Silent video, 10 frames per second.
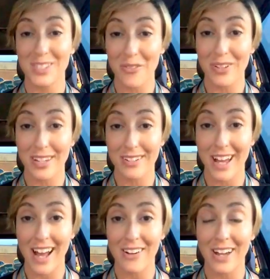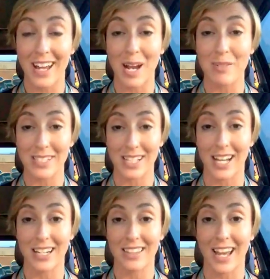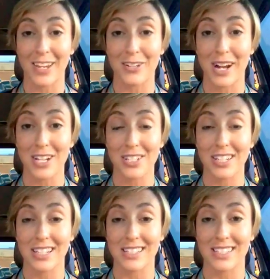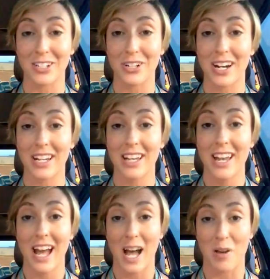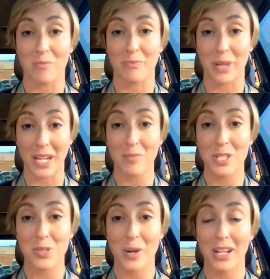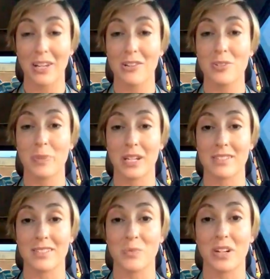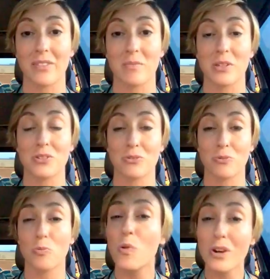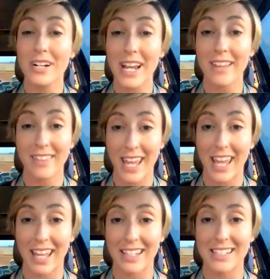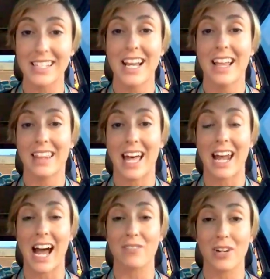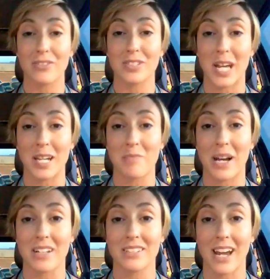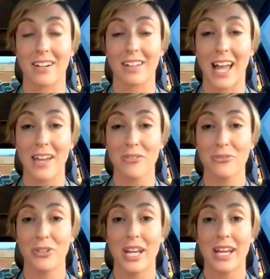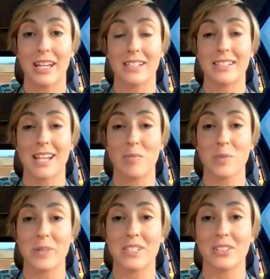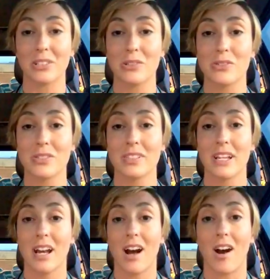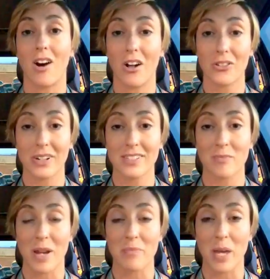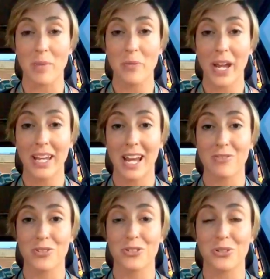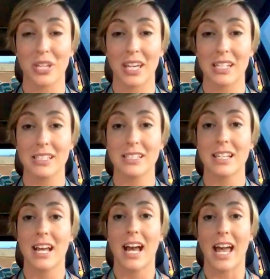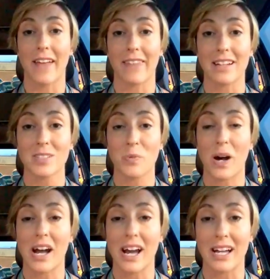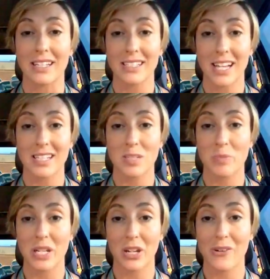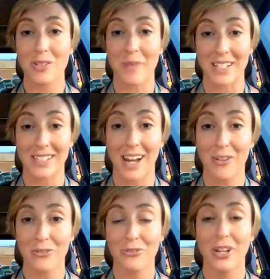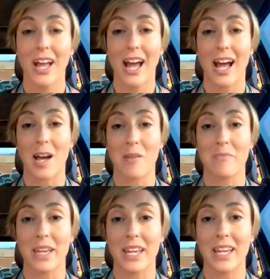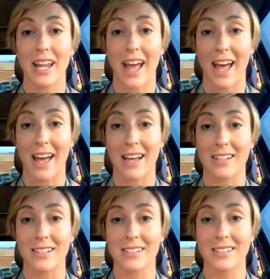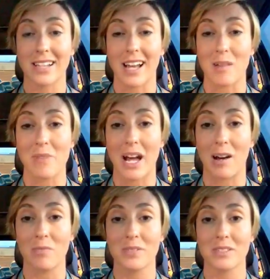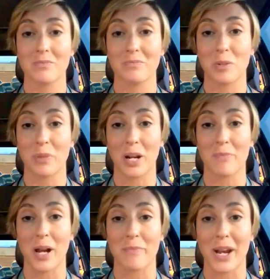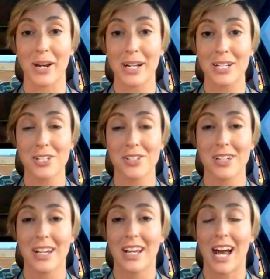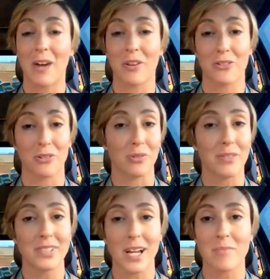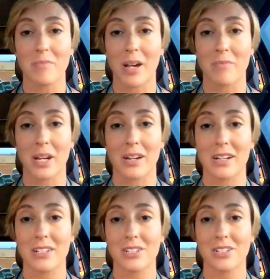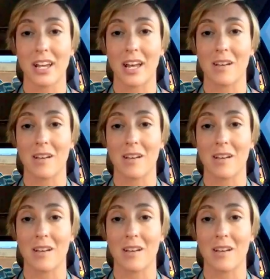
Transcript: is over there now, and I'm excited that you're actually considering being a Beachbody coach, because it's one of the most rewarding things that I've ever done in my entire life. It's helped me to lose all the rest of my baby weight after 2 kids, and that's why I decided to be a coach myself. It has helped repair my marriage. I went through a rough time in my marriage